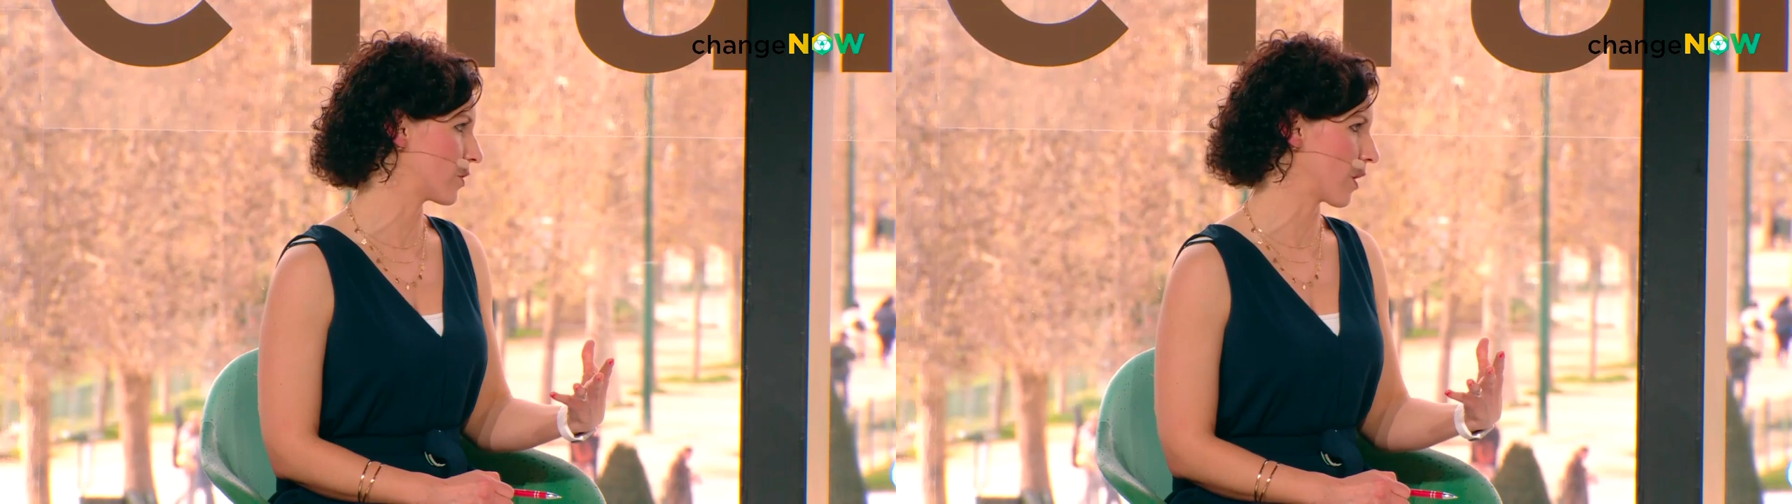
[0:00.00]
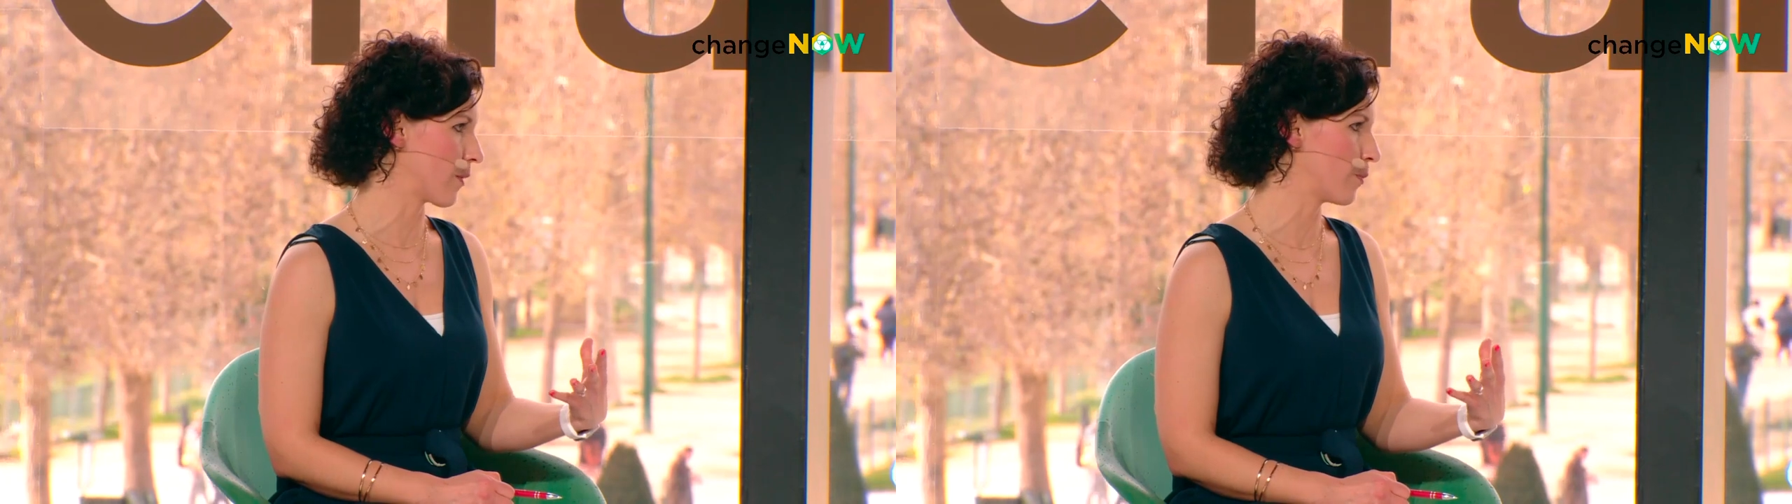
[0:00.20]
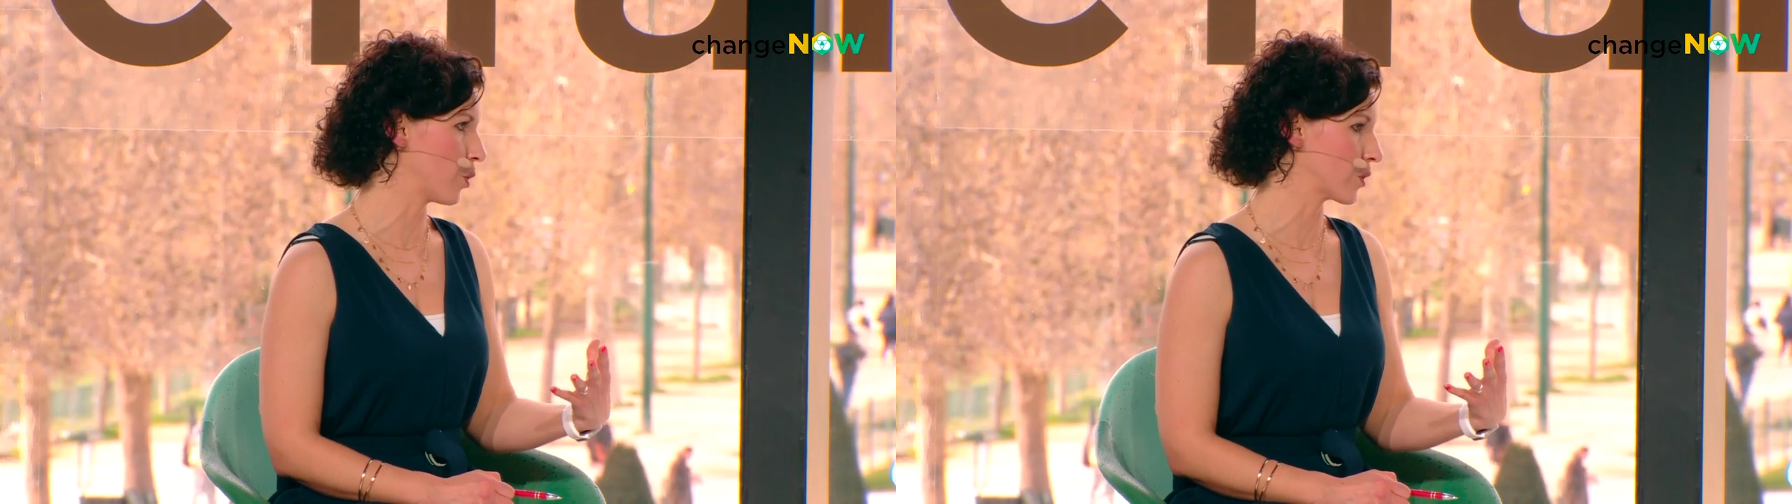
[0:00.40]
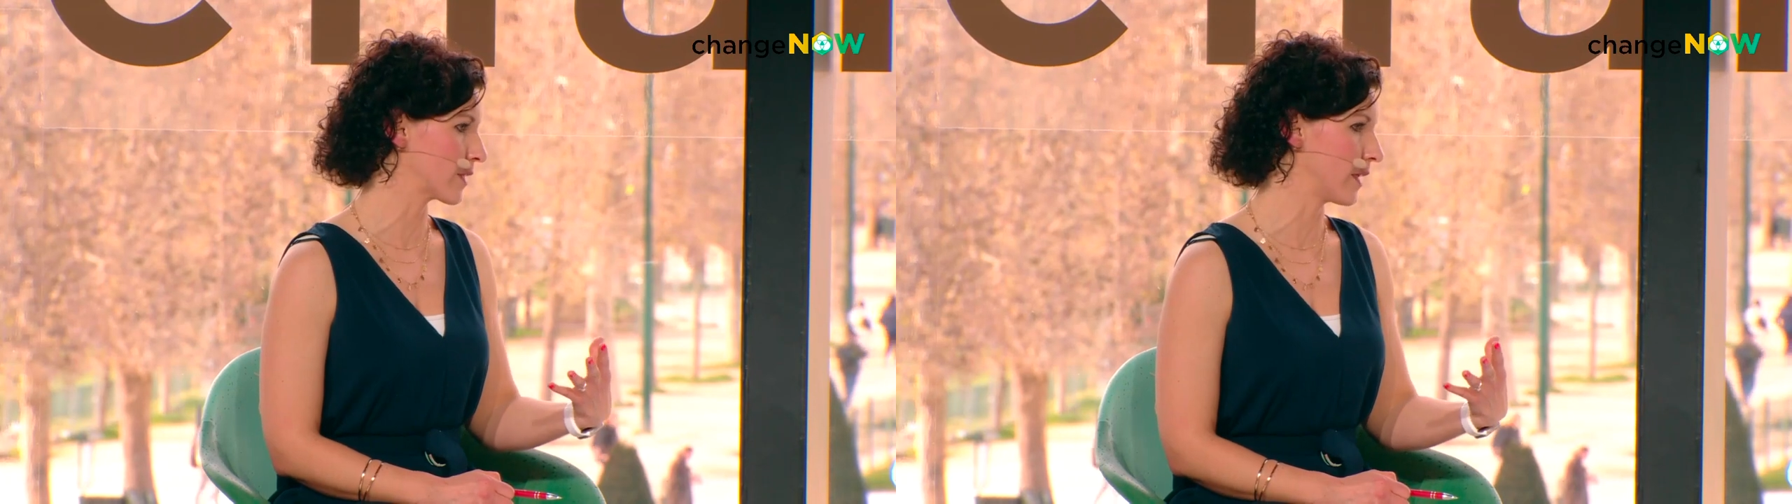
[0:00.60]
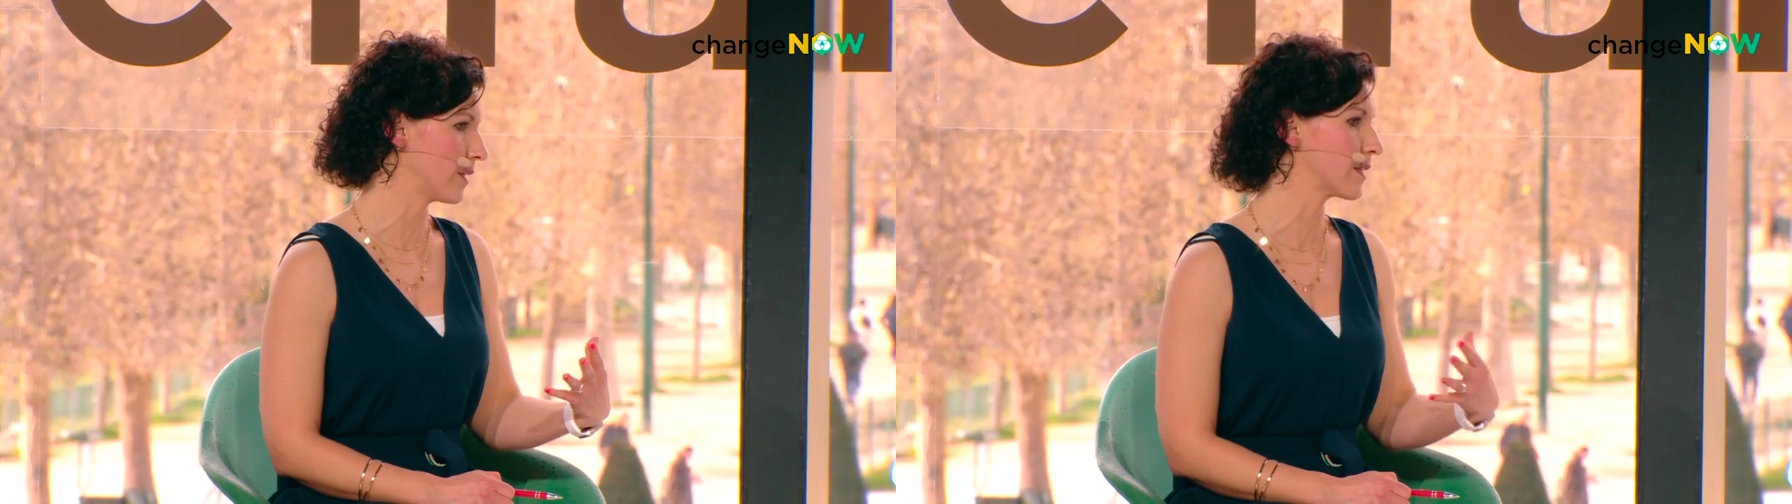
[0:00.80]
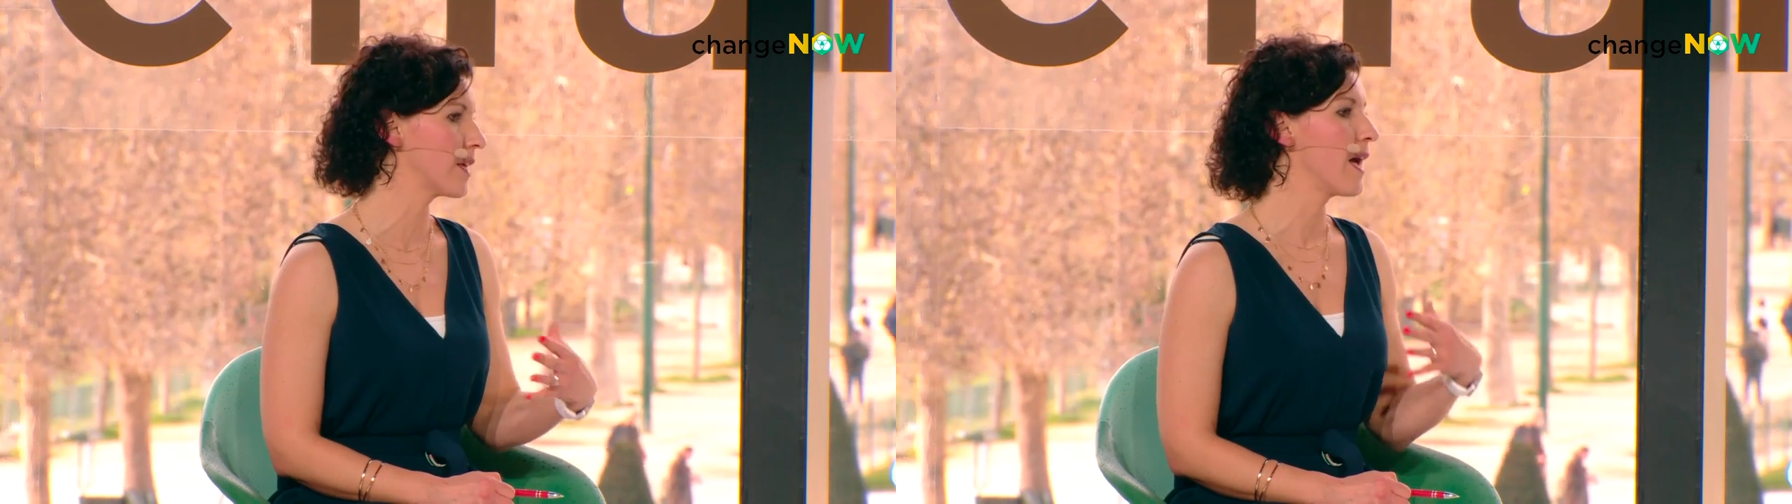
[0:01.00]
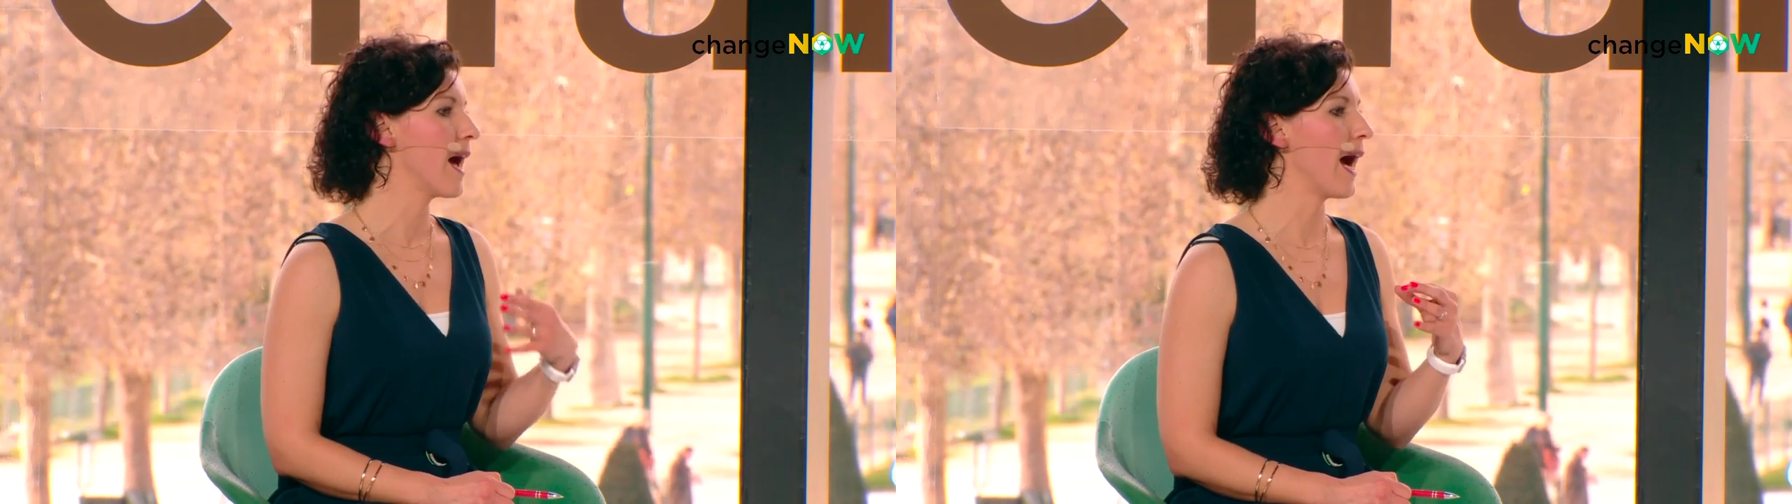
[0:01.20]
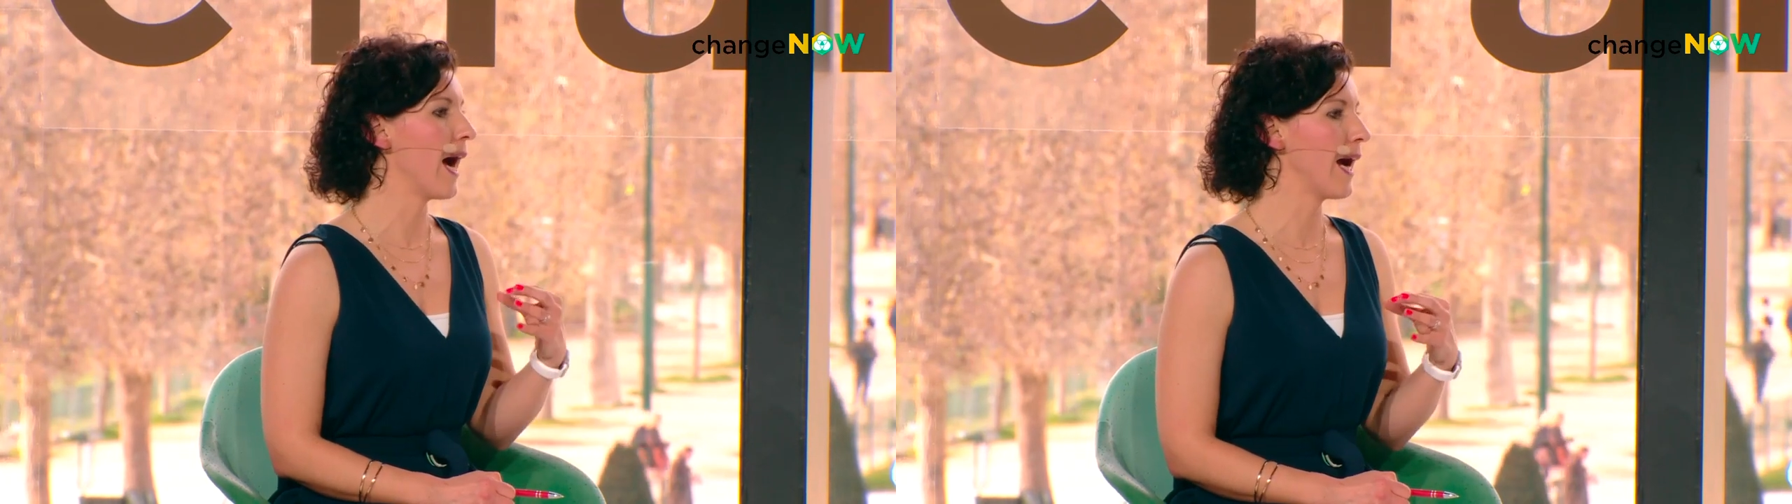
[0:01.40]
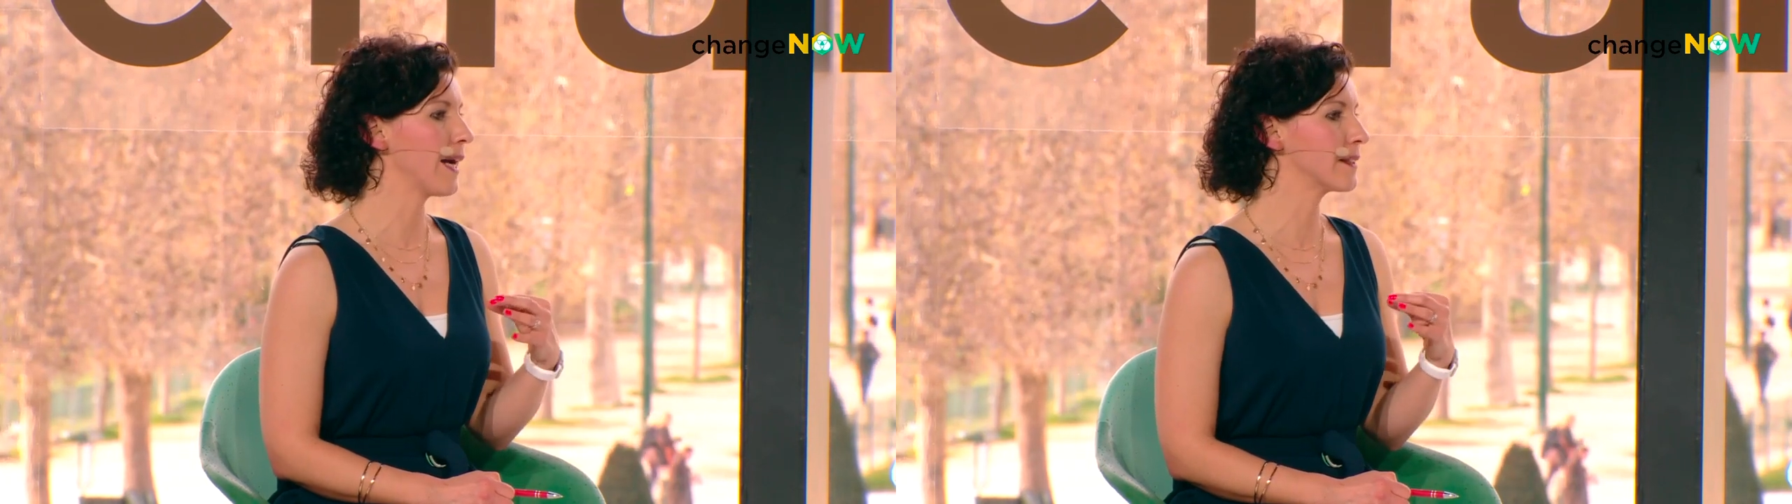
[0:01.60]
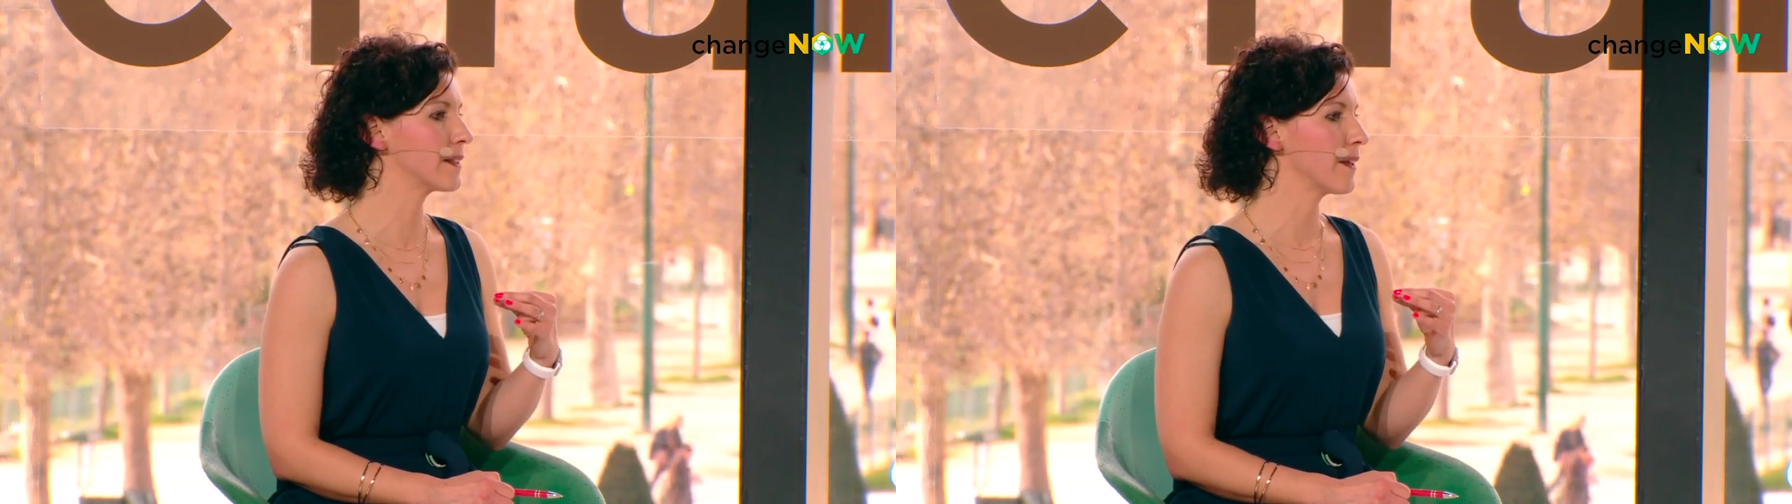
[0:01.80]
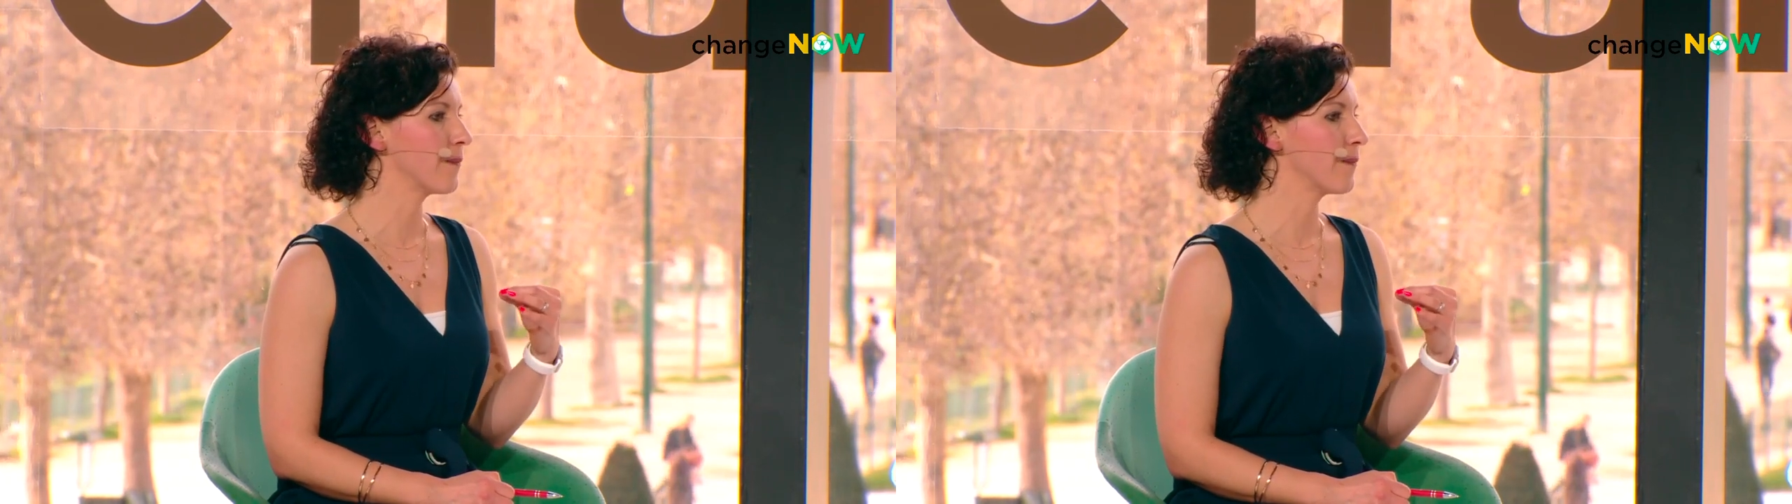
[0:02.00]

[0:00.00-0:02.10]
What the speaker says: are so important and